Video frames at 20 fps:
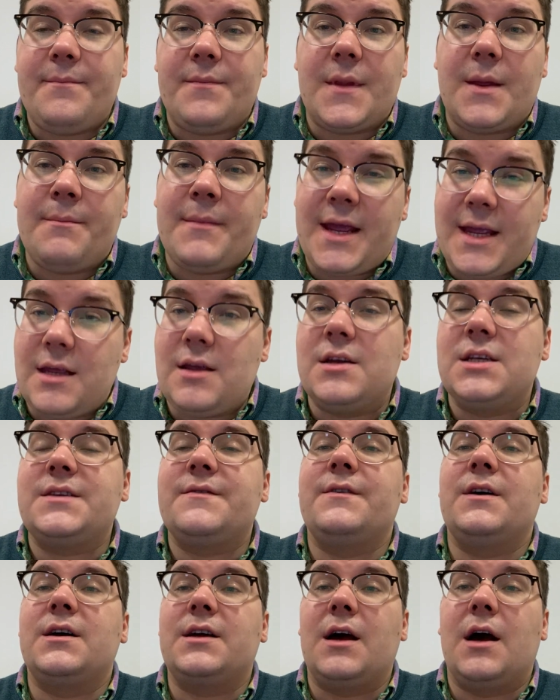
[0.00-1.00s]
Make use
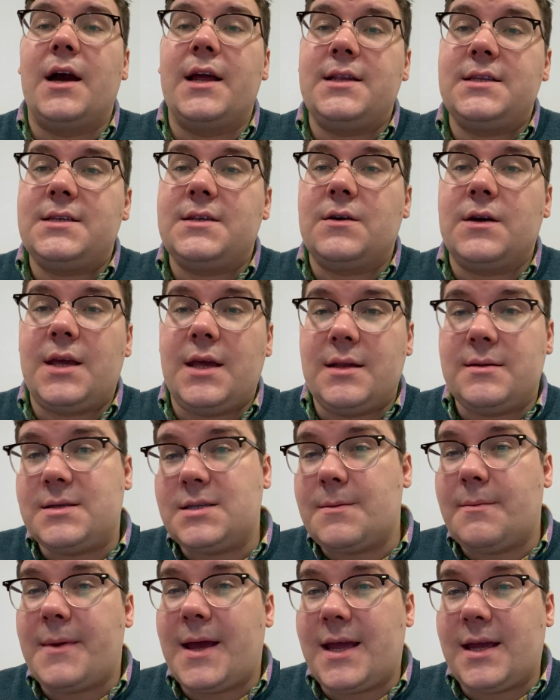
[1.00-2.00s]
of our guidance documents
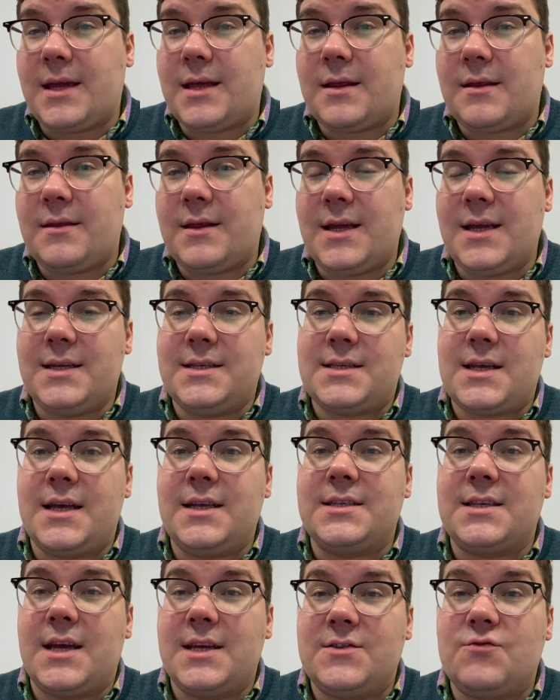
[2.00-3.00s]
to make these
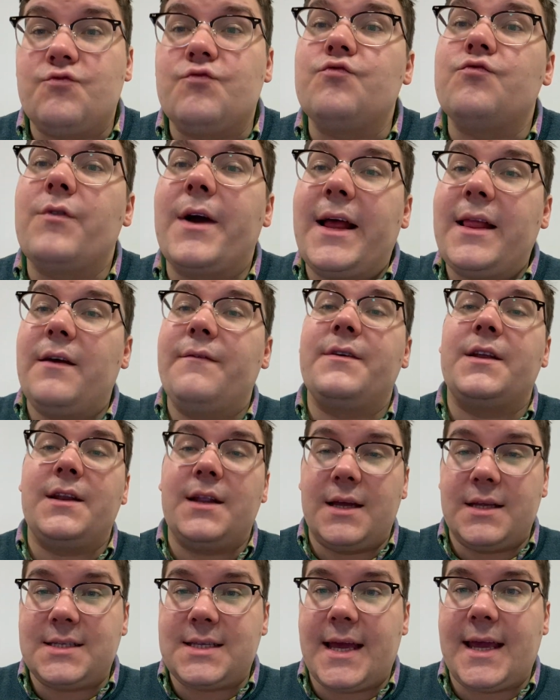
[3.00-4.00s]
as
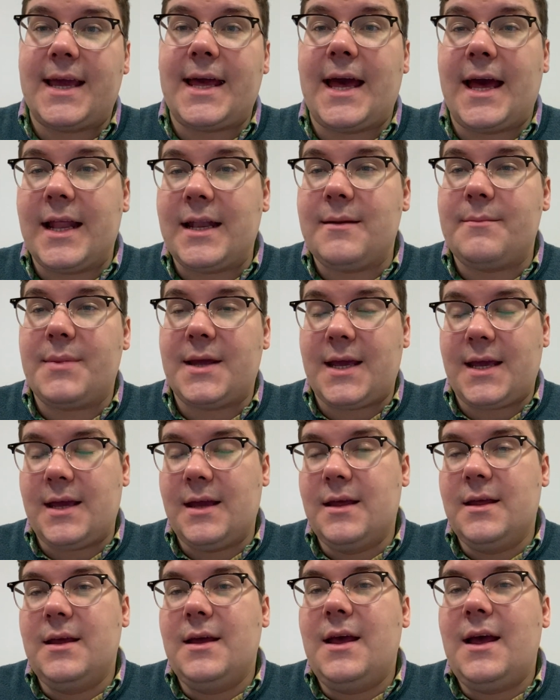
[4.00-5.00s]
relevant as they can be,
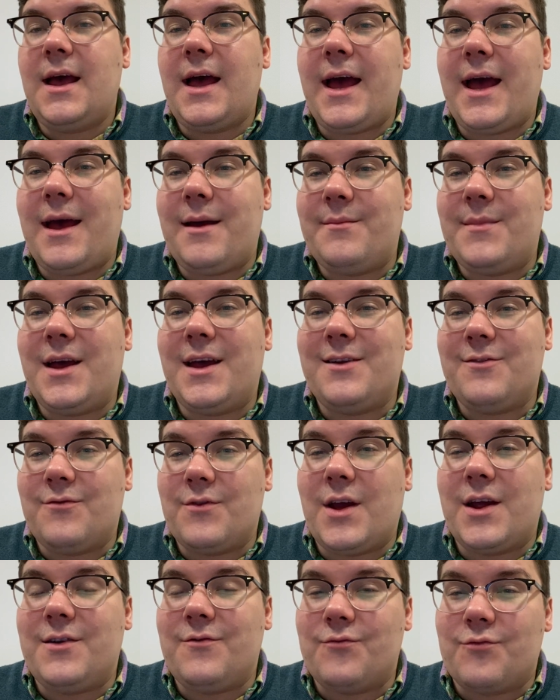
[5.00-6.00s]

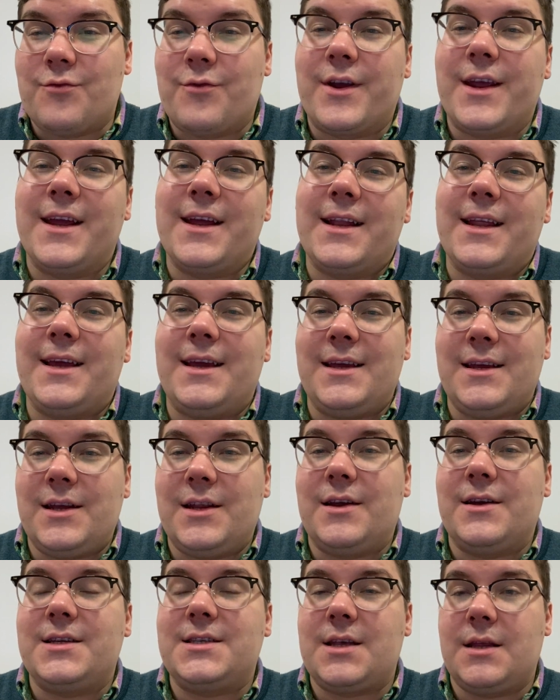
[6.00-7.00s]
and really, you
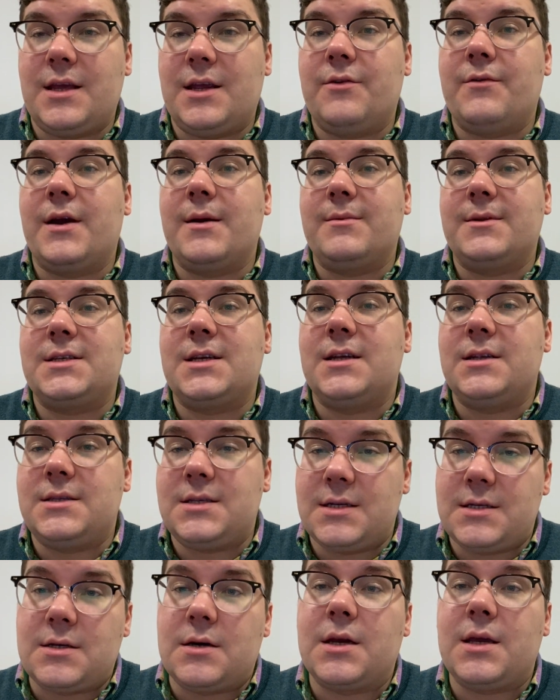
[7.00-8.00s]
know, so that you're able
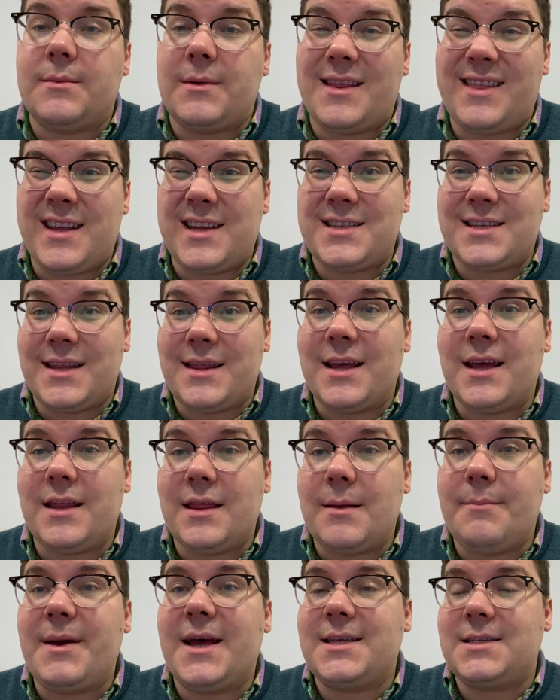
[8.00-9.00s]
to document this
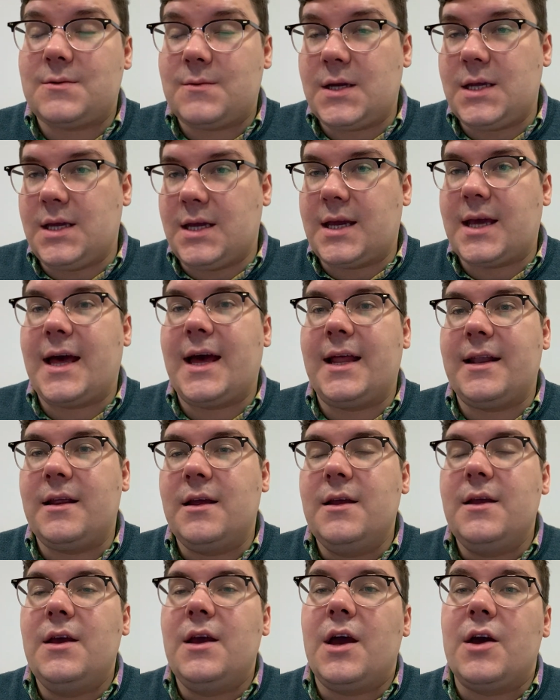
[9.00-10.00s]
in the best way you can
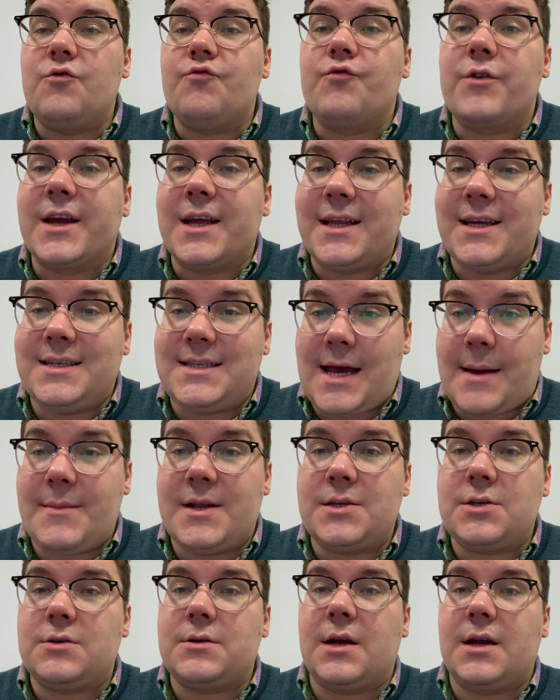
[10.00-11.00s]
and really
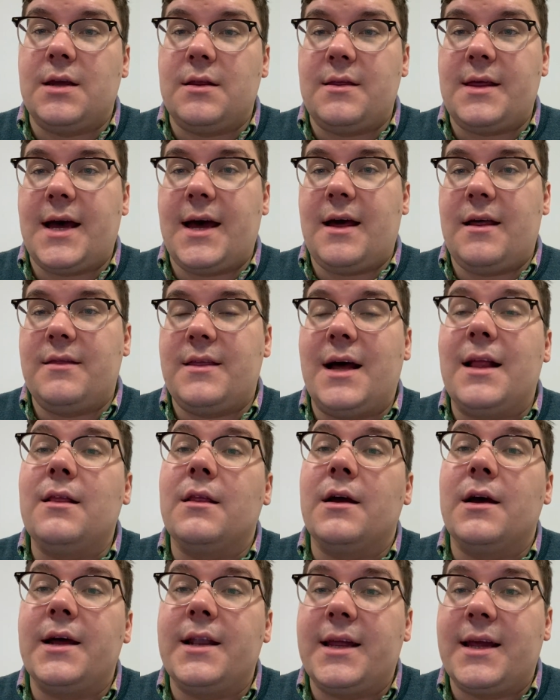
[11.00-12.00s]
demonstrate that
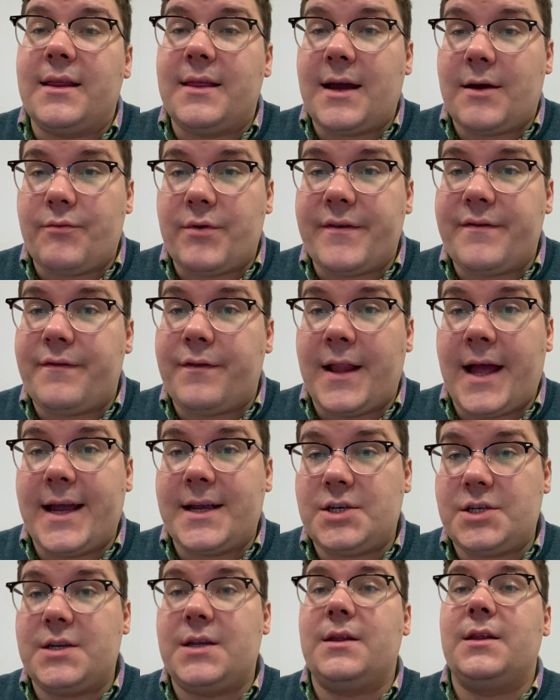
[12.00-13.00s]
learning and that
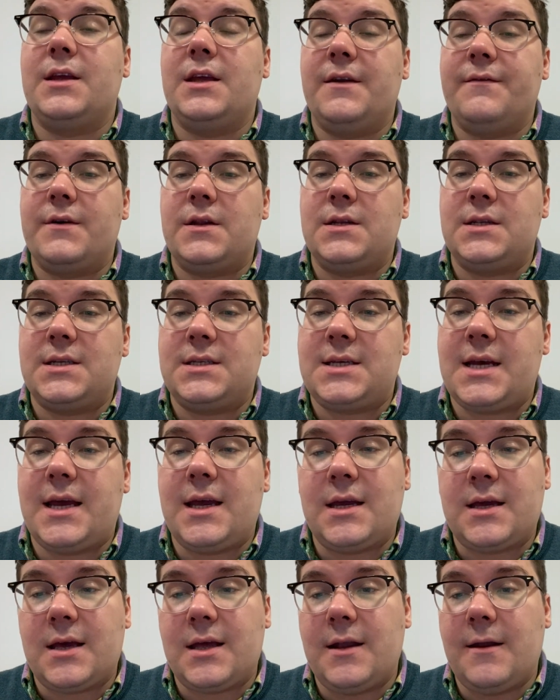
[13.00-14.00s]
reflection that you've
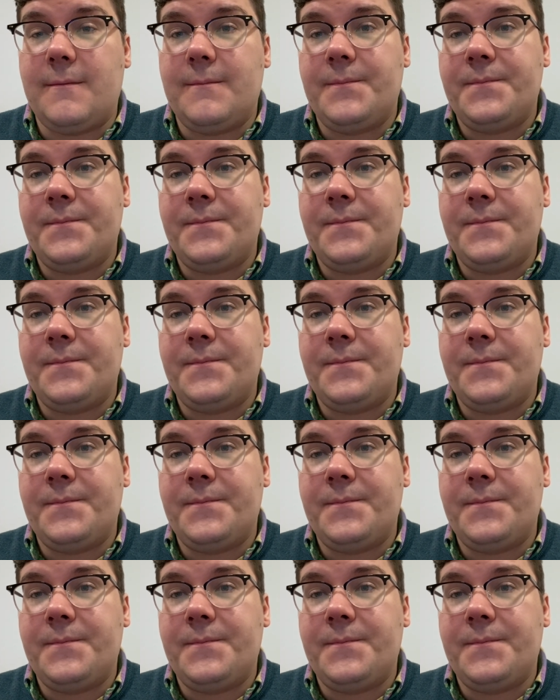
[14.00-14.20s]
undertaken.